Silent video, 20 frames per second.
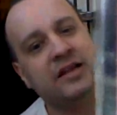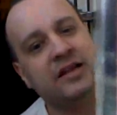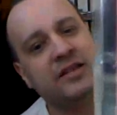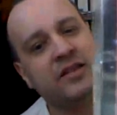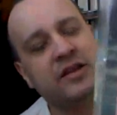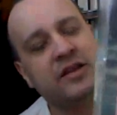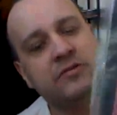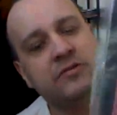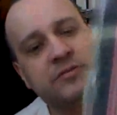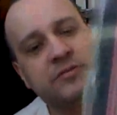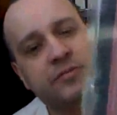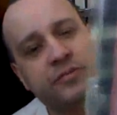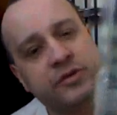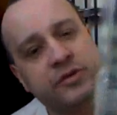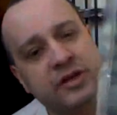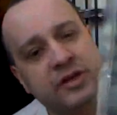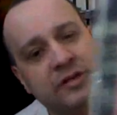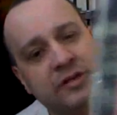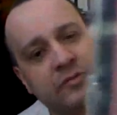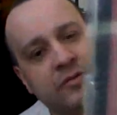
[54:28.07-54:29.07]
I thought it was
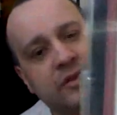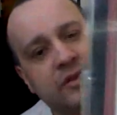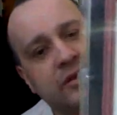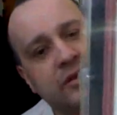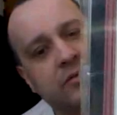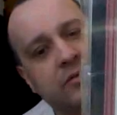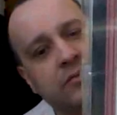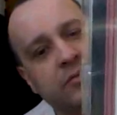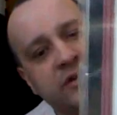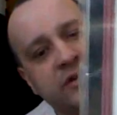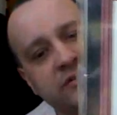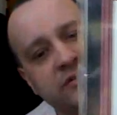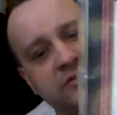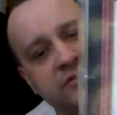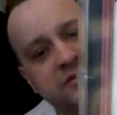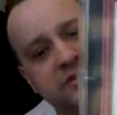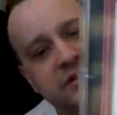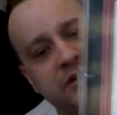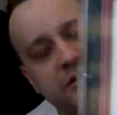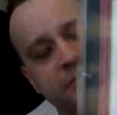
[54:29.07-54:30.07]
pretty with the
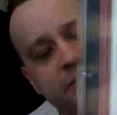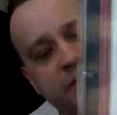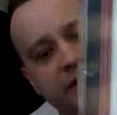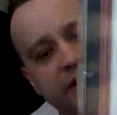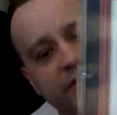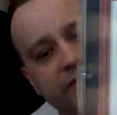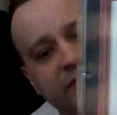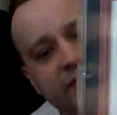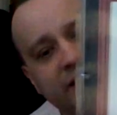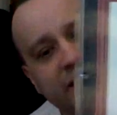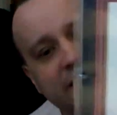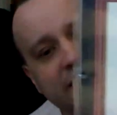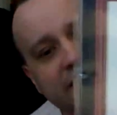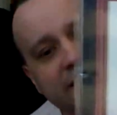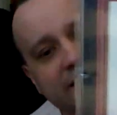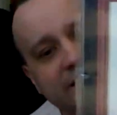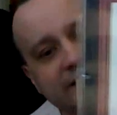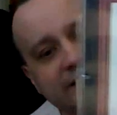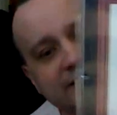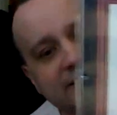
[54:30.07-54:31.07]
quilt and the
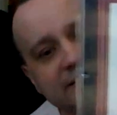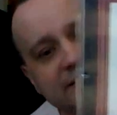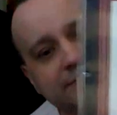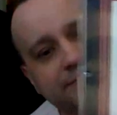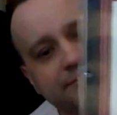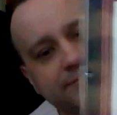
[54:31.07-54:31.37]
butterflies.